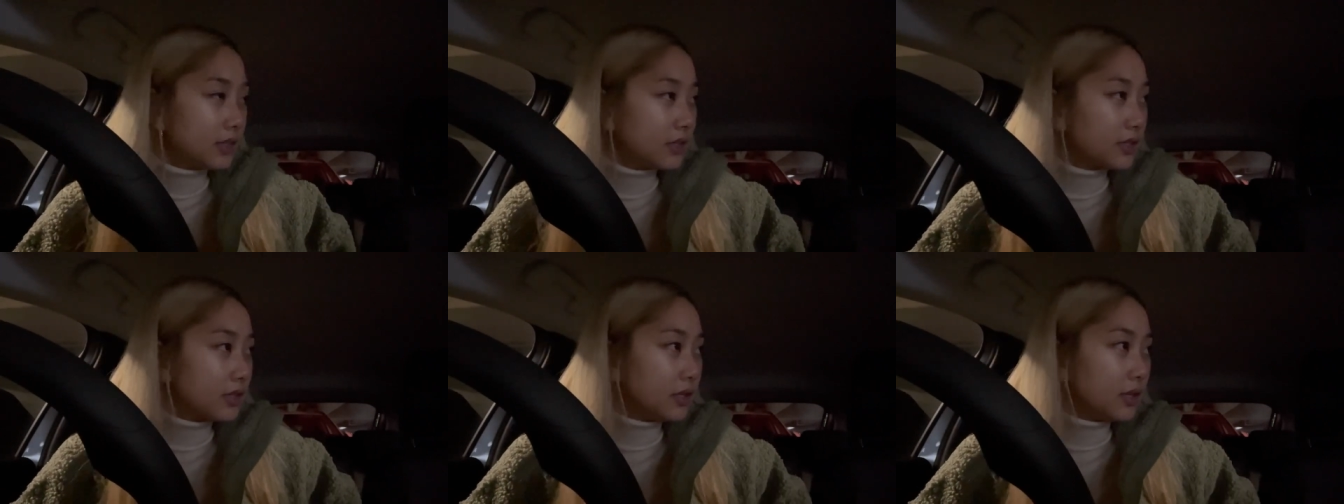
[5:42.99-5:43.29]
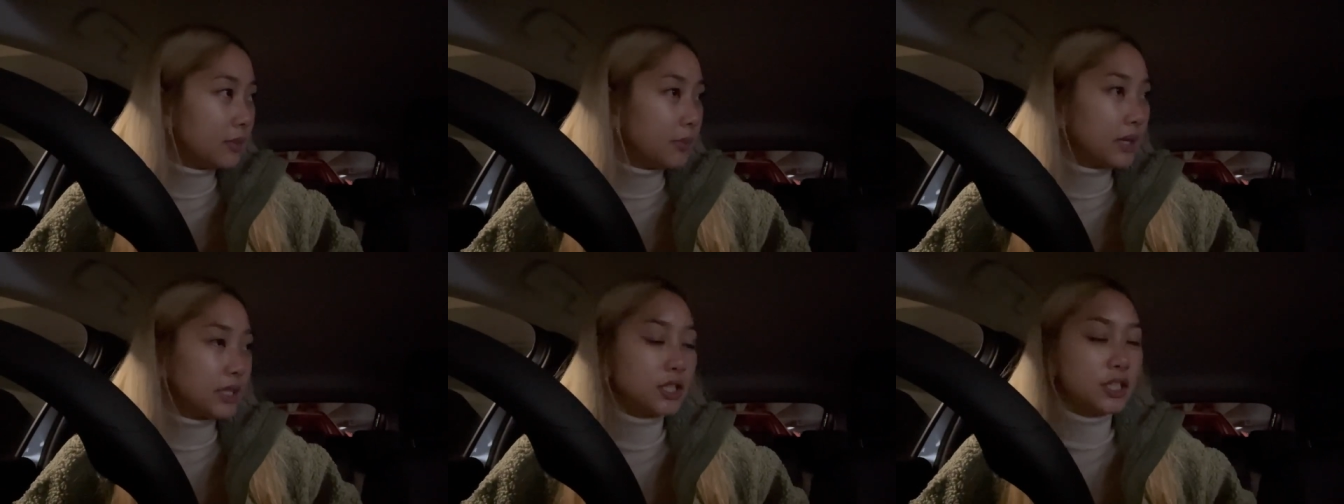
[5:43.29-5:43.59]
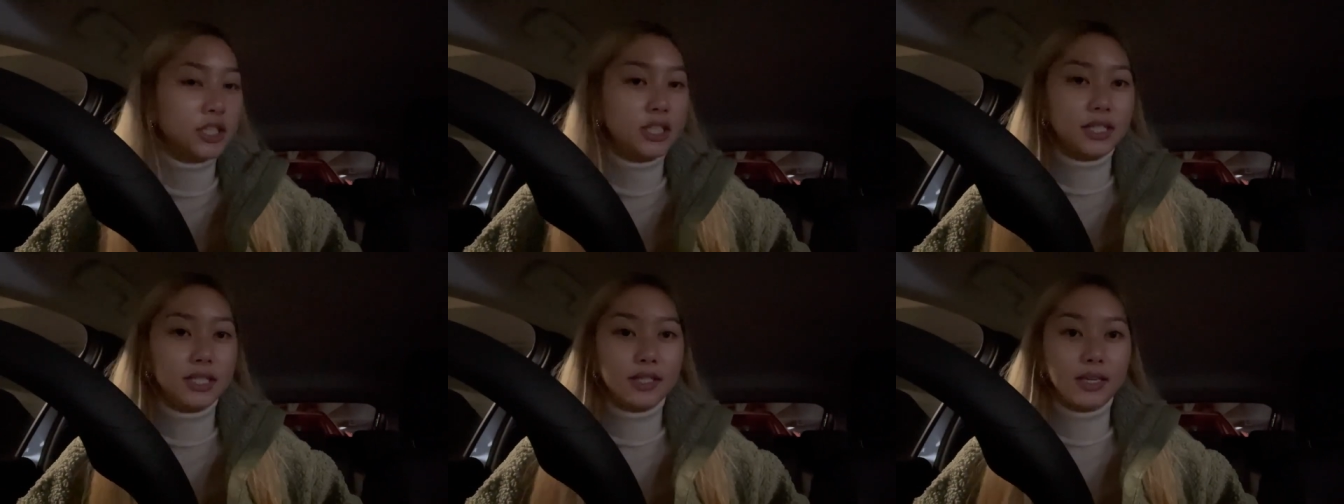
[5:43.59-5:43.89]
the matcha
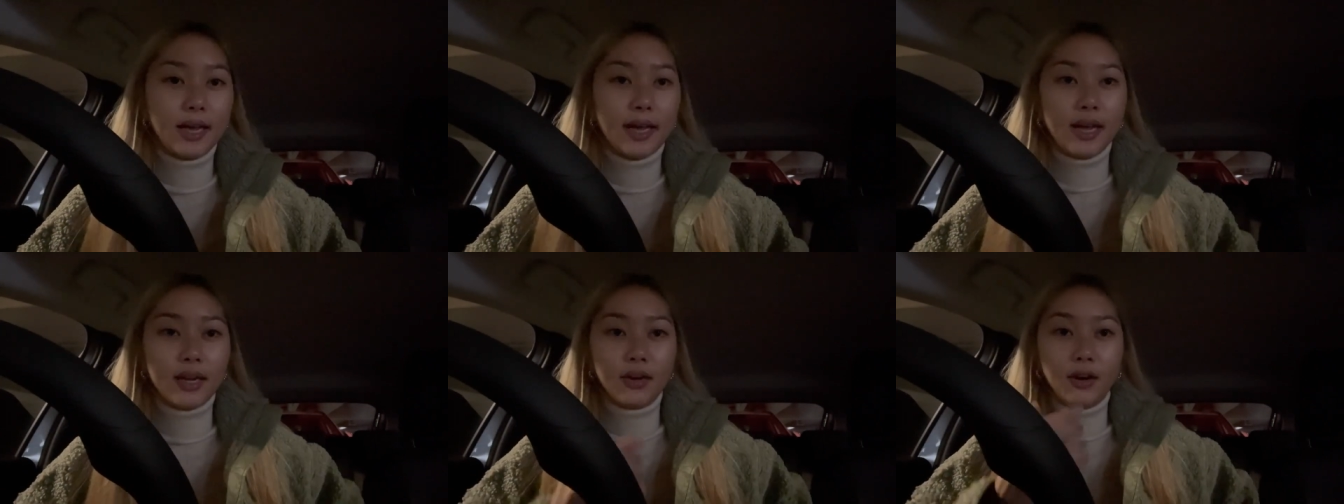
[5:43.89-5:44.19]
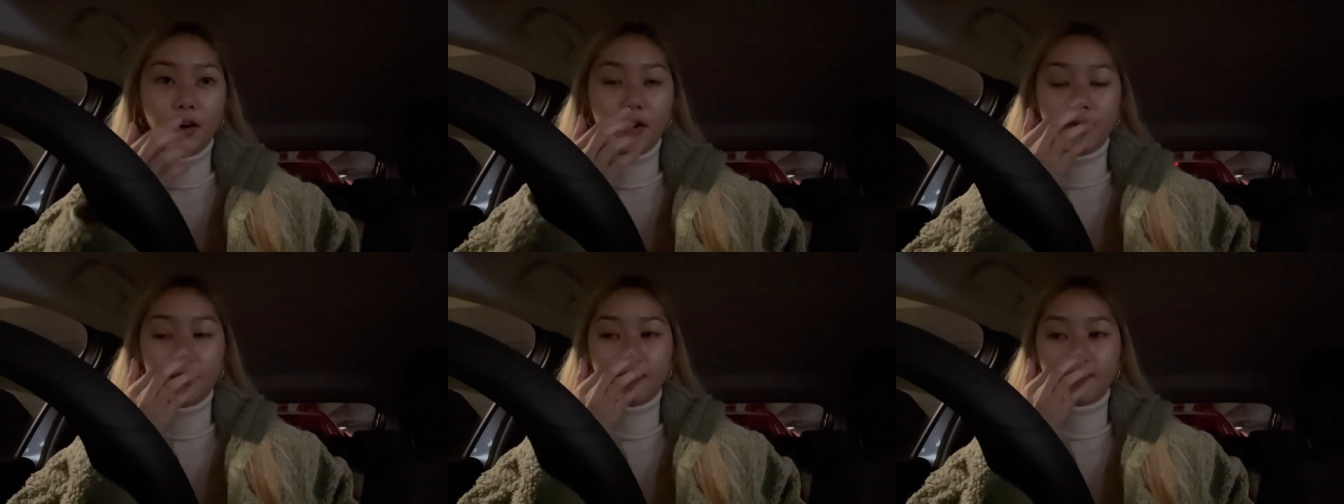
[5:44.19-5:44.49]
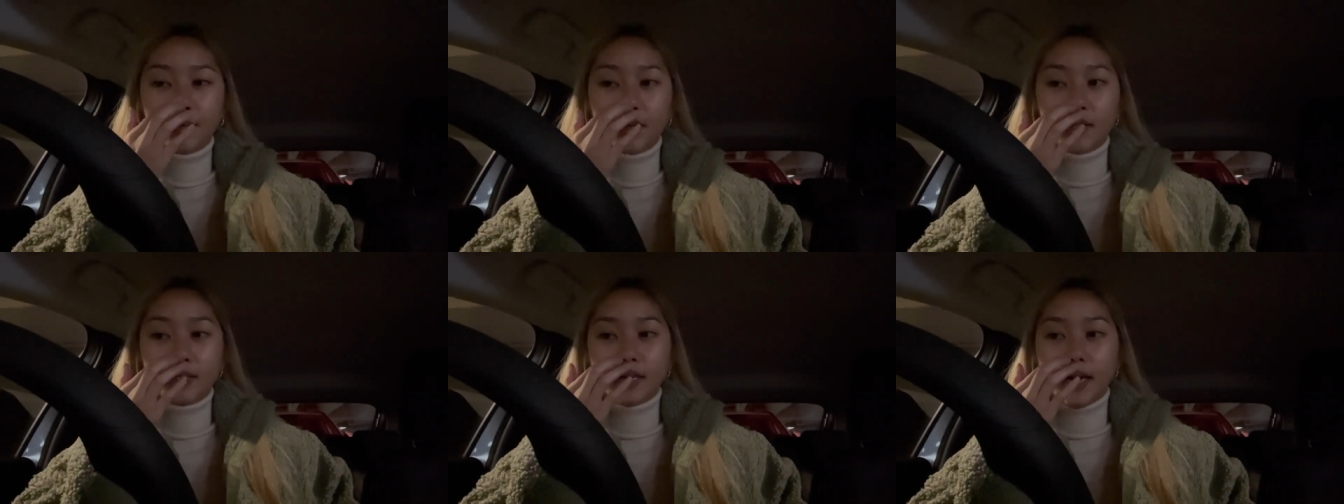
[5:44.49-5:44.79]
cheesecake at home
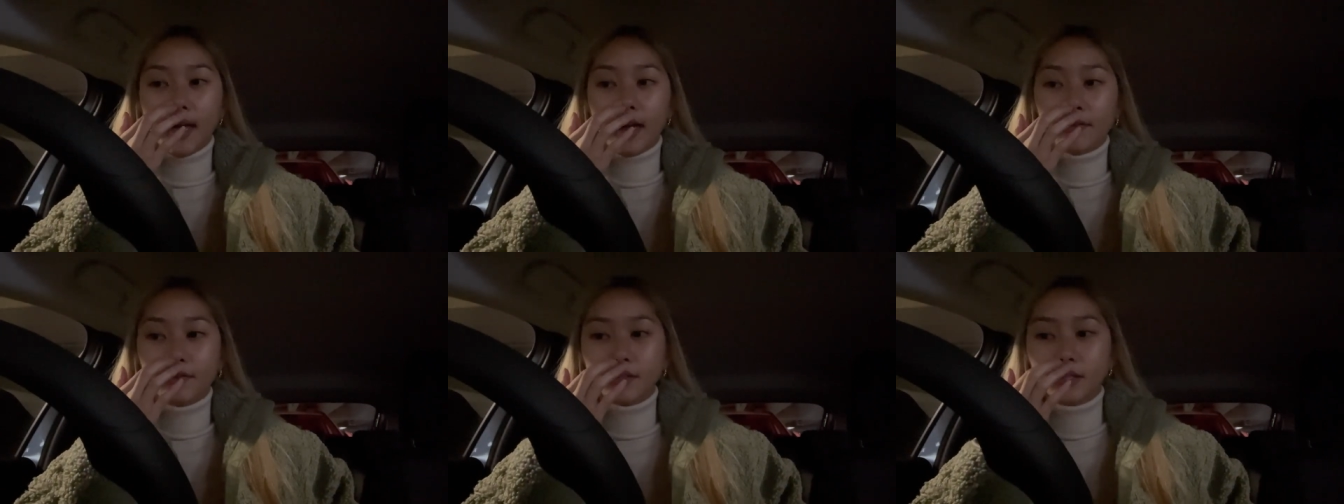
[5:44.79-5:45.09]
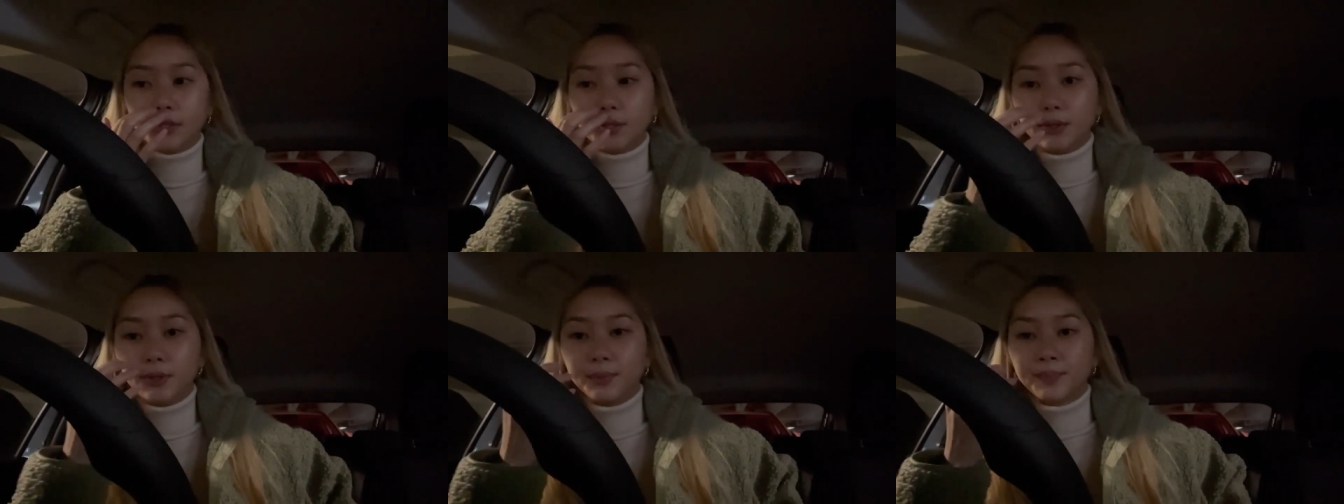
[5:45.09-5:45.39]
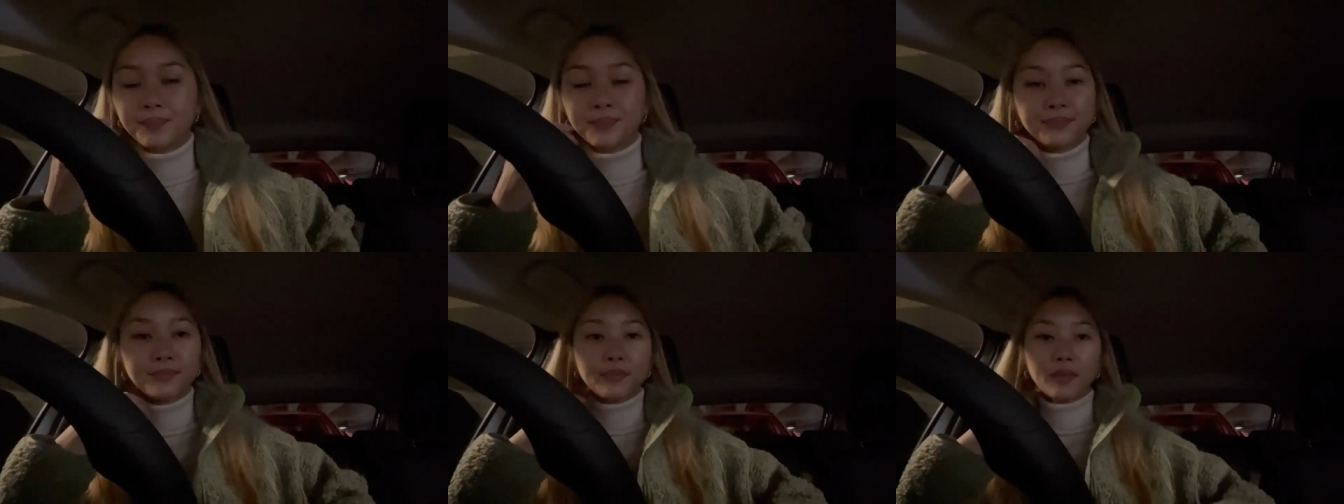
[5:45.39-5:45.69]
because I have to
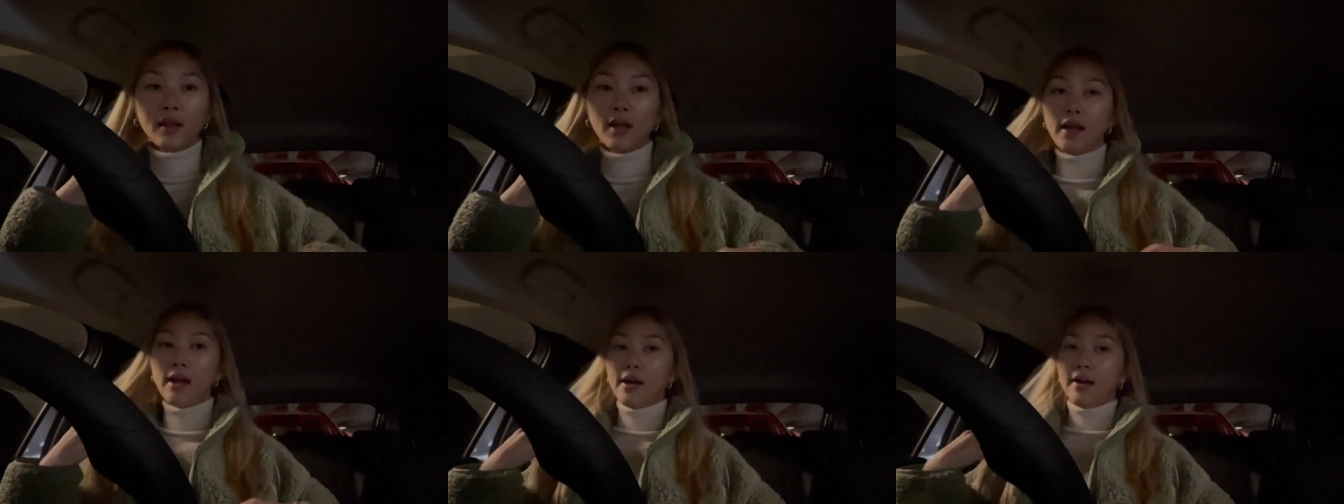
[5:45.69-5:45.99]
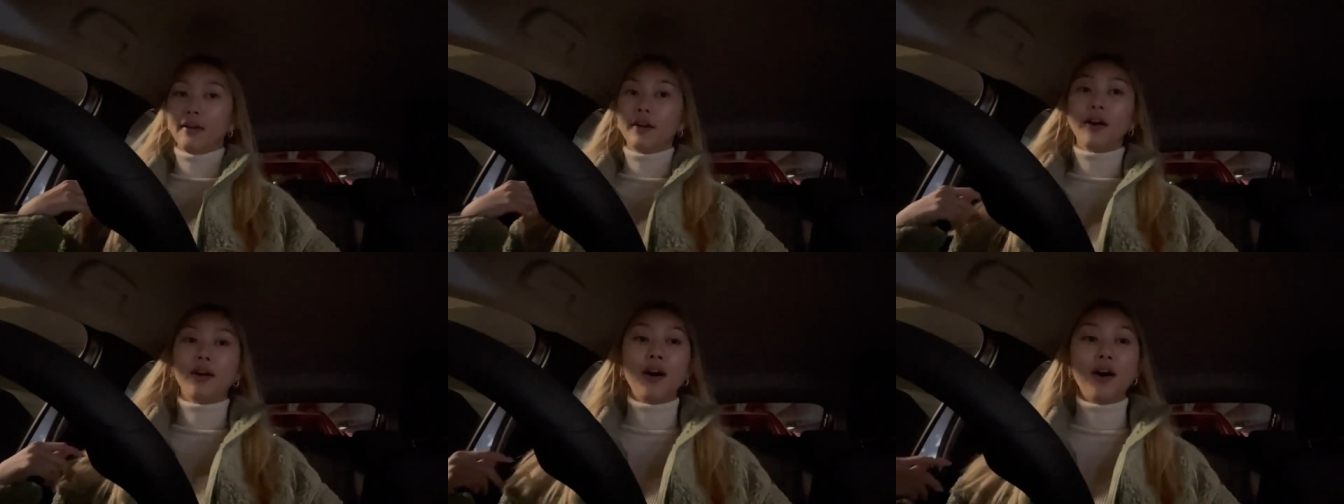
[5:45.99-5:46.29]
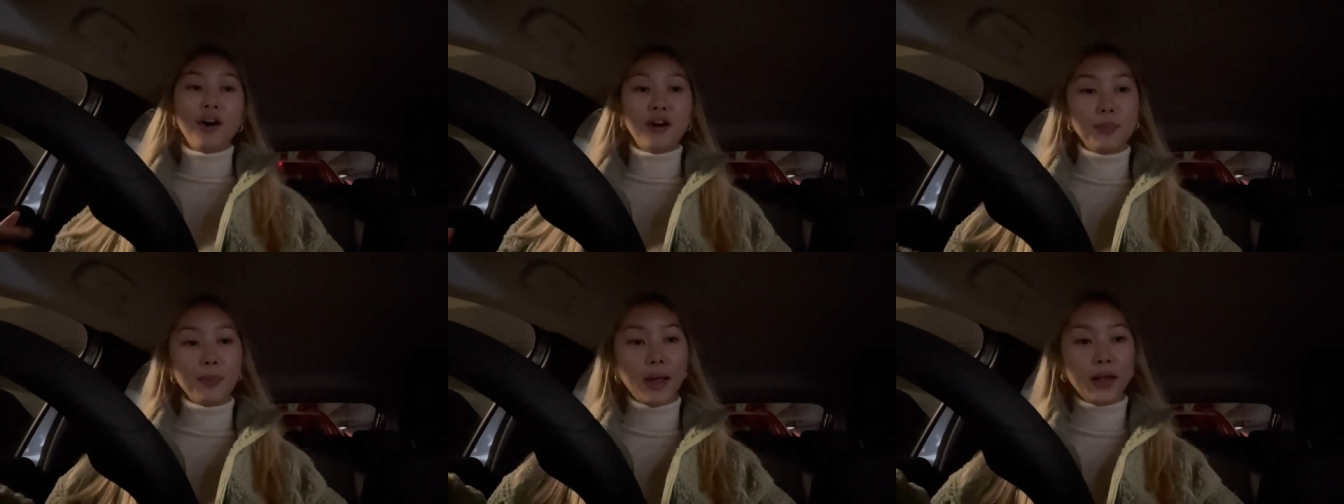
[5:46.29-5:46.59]
go
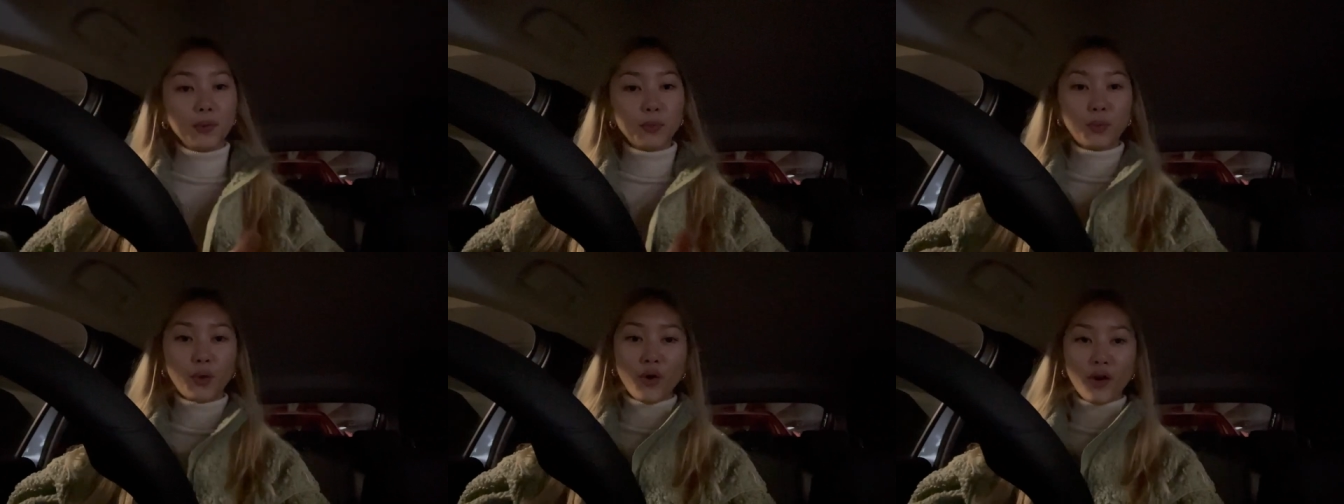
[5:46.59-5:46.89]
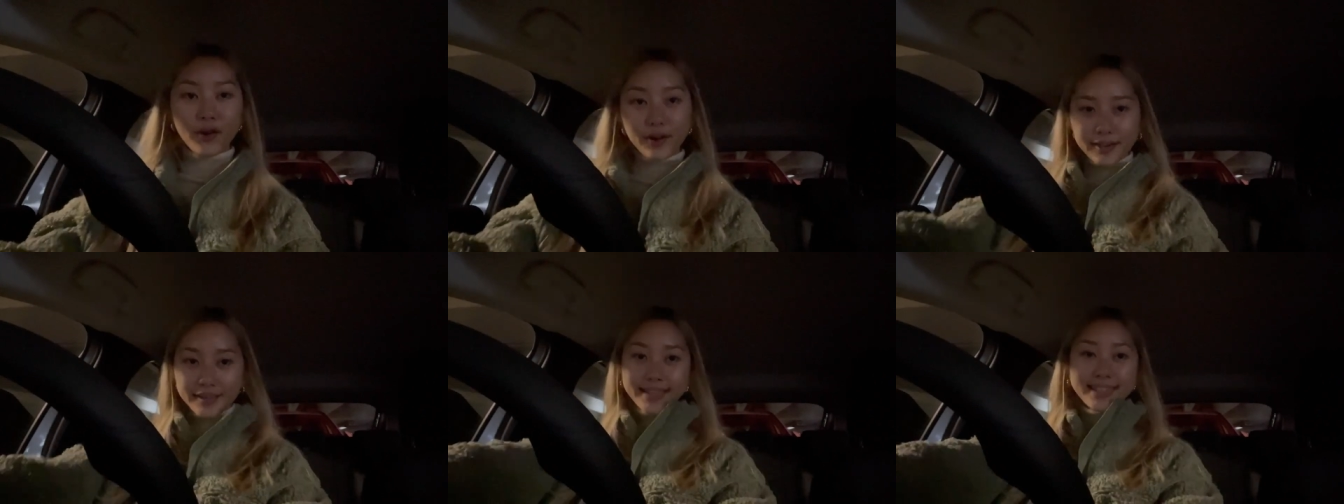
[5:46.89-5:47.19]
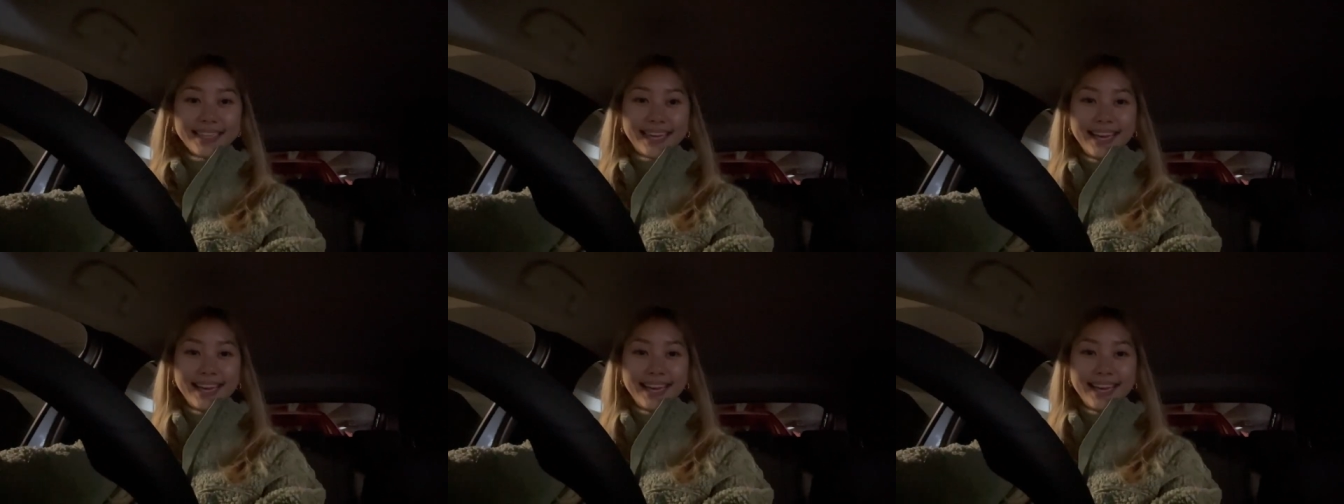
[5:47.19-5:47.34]
home and work.